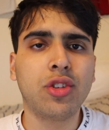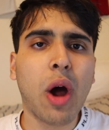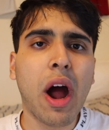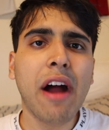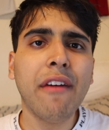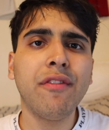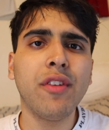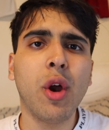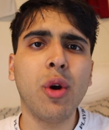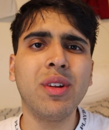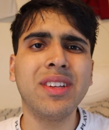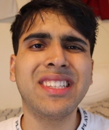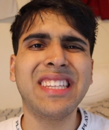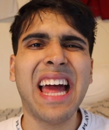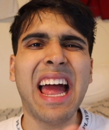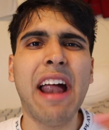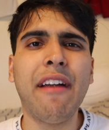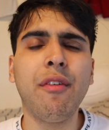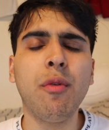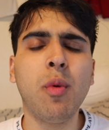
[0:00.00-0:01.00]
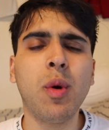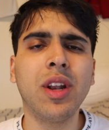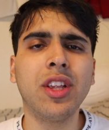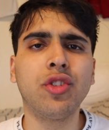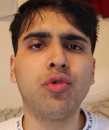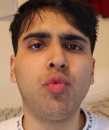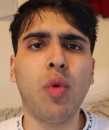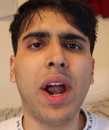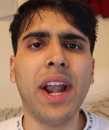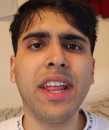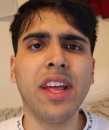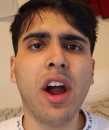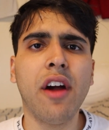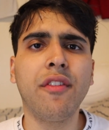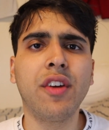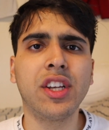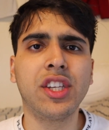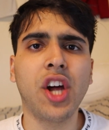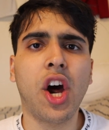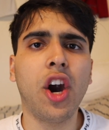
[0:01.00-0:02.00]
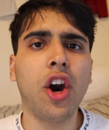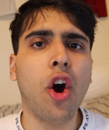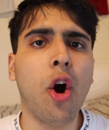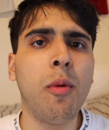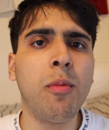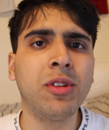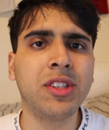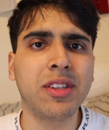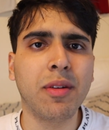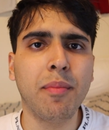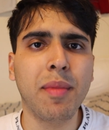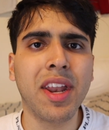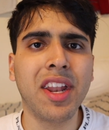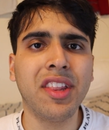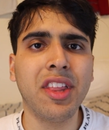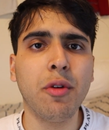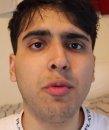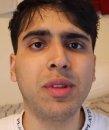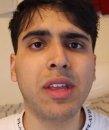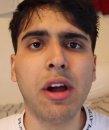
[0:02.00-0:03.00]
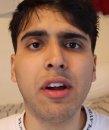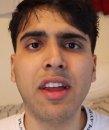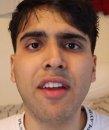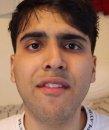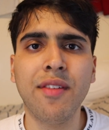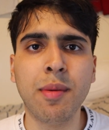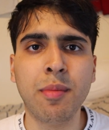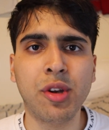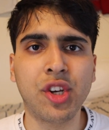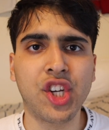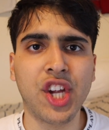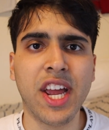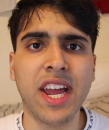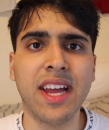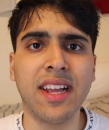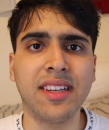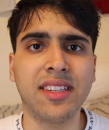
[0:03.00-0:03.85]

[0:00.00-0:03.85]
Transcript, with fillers: So I've noticed that everyone is writing off Qatar almost immediately without giving them a chance.